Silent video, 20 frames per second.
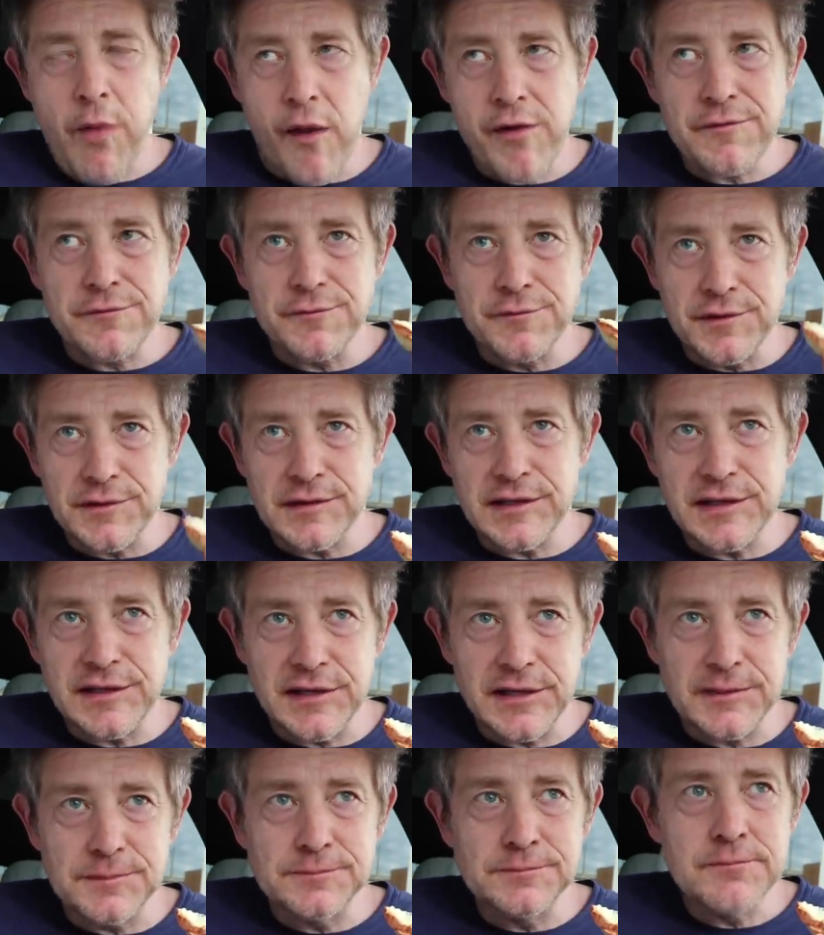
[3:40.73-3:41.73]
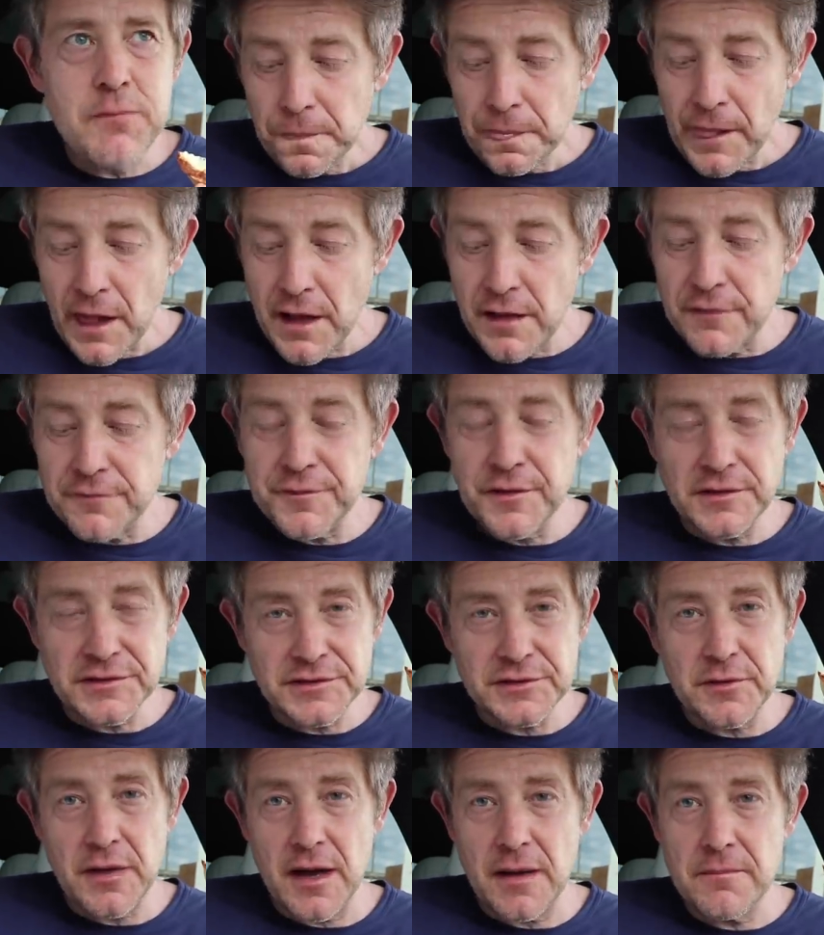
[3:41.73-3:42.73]
It's really good. It
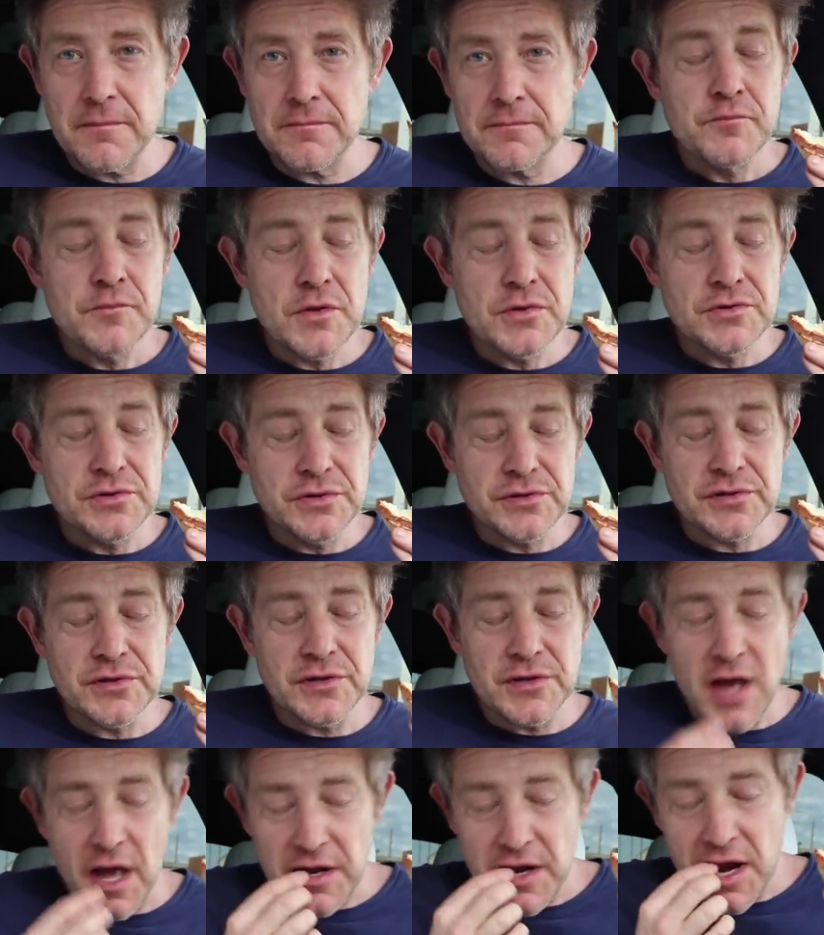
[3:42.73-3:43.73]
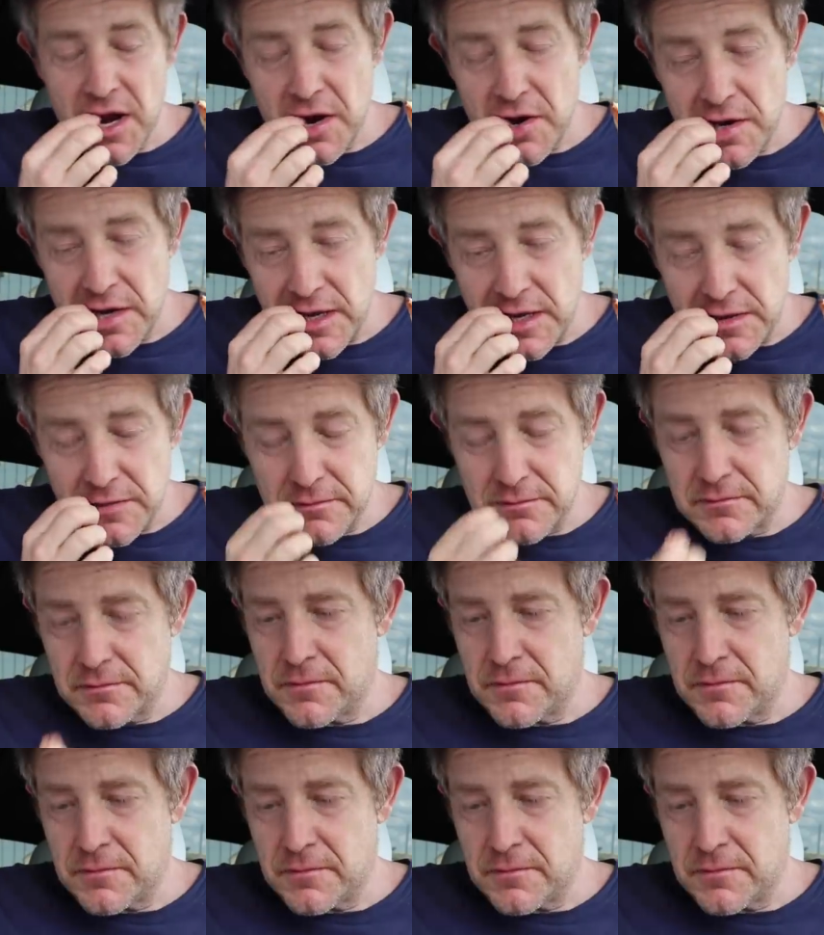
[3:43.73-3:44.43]
fills you up. There's usually not a hair in it.